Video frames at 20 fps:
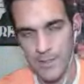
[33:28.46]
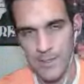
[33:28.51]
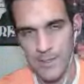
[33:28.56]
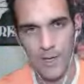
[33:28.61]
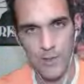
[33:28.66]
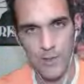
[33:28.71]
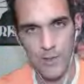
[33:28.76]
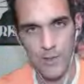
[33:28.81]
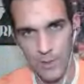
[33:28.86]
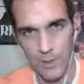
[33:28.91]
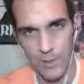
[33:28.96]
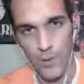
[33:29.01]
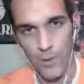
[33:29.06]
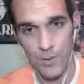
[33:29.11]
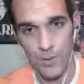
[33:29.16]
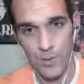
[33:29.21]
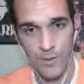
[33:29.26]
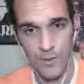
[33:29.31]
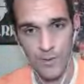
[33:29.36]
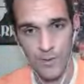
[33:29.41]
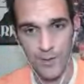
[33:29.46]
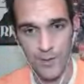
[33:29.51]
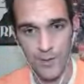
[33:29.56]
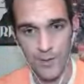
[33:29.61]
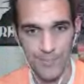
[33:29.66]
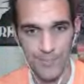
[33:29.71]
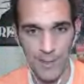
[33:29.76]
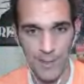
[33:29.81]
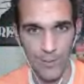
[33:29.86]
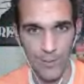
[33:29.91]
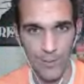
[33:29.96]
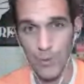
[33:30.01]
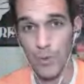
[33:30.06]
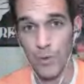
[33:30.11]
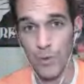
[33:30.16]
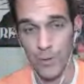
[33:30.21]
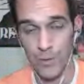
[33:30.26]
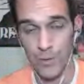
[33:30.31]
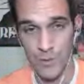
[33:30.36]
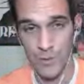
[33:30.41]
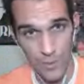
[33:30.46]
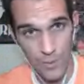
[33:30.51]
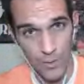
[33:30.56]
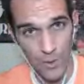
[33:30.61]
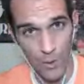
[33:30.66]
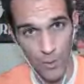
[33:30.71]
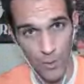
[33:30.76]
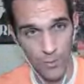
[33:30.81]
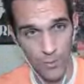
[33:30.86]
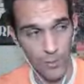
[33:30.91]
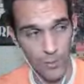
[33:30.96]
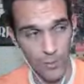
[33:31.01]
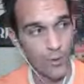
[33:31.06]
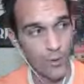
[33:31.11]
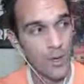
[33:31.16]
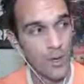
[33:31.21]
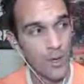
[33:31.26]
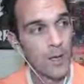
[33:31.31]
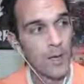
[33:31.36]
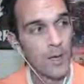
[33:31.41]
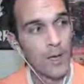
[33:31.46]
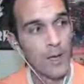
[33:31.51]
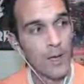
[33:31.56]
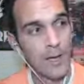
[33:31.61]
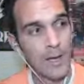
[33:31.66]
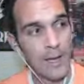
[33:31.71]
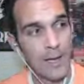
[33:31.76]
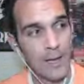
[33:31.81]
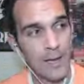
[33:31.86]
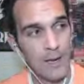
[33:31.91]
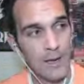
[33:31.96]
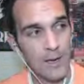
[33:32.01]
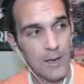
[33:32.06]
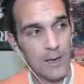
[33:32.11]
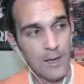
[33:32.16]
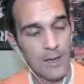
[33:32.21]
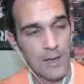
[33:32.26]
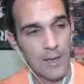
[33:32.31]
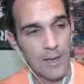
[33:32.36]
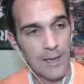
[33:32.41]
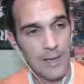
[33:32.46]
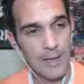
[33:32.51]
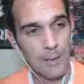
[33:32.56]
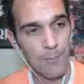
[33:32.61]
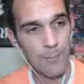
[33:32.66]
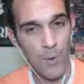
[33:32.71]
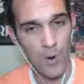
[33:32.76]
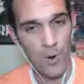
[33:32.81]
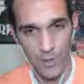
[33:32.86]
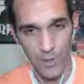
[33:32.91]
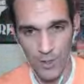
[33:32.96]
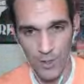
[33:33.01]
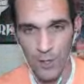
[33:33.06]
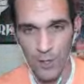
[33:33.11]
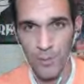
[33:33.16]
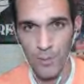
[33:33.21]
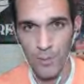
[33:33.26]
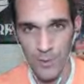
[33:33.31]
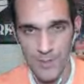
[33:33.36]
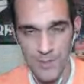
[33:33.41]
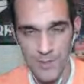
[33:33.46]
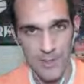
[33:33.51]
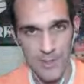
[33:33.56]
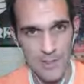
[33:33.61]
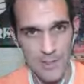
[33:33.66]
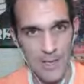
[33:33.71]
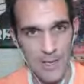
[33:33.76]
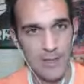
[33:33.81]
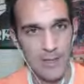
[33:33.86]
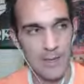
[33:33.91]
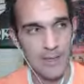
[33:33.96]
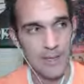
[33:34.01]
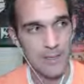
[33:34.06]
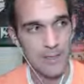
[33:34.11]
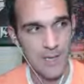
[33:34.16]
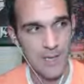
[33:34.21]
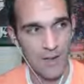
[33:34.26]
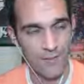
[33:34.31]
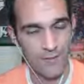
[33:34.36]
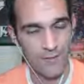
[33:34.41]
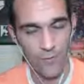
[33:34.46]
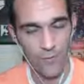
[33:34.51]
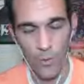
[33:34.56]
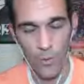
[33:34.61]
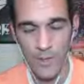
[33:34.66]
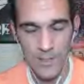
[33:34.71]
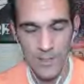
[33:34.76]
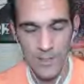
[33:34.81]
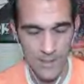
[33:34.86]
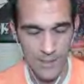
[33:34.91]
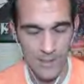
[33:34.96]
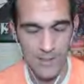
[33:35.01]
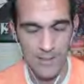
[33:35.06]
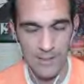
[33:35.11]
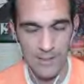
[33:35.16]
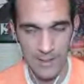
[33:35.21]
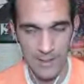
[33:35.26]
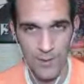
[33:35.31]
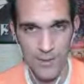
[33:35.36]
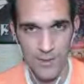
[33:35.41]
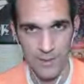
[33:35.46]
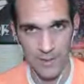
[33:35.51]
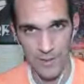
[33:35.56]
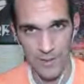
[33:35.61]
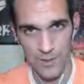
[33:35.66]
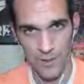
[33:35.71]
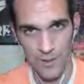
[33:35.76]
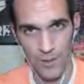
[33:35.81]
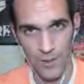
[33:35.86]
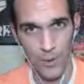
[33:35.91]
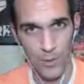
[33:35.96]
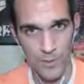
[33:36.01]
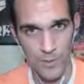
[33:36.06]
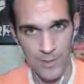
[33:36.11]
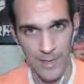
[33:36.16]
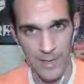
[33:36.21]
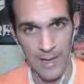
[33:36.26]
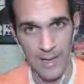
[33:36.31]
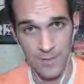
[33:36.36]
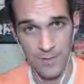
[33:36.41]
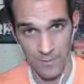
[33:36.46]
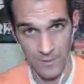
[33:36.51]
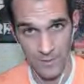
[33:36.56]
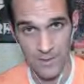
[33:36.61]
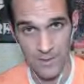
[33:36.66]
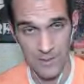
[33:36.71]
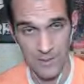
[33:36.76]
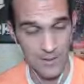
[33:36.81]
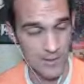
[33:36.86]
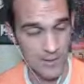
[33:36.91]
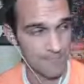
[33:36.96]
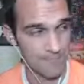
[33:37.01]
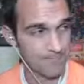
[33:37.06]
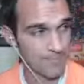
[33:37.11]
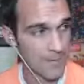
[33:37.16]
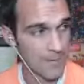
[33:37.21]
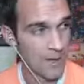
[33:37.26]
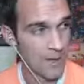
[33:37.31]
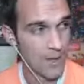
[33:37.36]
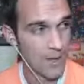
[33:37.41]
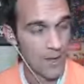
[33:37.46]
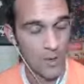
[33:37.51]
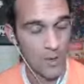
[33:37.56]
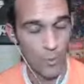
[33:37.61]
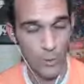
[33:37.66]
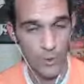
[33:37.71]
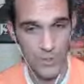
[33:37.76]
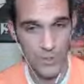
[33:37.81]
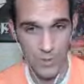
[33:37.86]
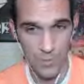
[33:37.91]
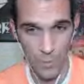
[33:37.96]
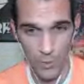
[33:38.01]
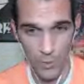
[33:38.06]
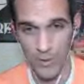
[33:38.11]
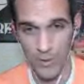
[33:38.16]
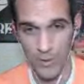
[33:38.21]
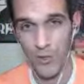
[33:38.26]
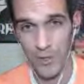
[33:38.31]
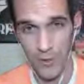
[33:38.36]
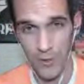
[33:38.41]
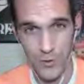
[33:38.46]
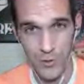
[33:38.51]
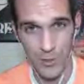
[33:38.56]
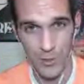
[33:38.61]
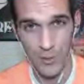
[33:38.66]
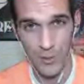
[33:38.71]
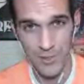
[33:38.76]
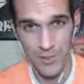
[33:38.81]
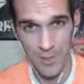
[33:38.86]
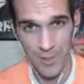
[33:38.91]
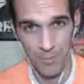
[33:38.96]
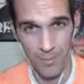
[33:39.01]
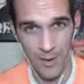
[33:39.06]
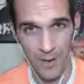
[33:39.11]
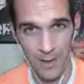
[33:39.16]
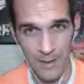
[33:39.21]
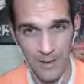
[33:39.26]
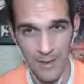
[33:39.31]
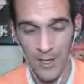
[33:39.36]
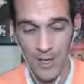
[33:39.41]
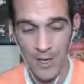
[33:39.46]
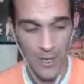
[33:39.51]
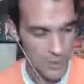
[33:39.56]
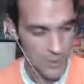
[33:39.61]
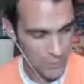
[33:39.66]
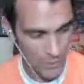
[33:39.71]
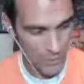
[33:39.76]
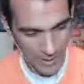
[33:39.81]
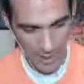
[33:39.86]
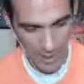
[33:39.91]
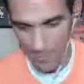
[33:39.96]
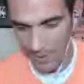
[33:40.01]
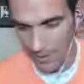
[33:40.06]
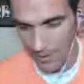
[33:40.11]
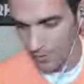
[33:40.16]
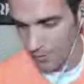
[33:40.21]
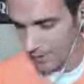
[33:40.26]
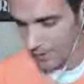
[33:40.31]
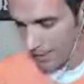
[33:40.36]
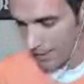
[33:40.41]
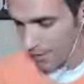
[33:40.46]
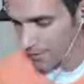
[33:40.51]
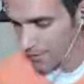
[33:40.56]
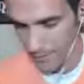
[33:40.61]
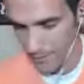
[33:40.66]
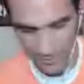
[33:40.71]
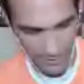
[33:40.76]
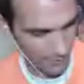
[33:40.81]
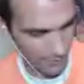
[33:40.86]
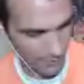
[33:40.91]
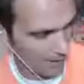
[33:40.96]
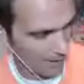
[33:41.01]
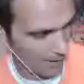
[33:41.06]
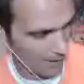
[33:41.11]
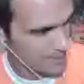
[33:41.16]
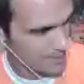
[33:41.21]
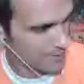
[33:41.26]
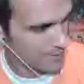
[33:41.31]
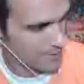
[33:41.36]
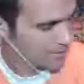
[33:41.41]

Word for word: It's actually closer to, you know, 2/3 do go through. And Mark Cuban recently said that he's got 46 deals that he's closed as of this season, which is more than all the other sharks combined. So I got my little calculator out. It's here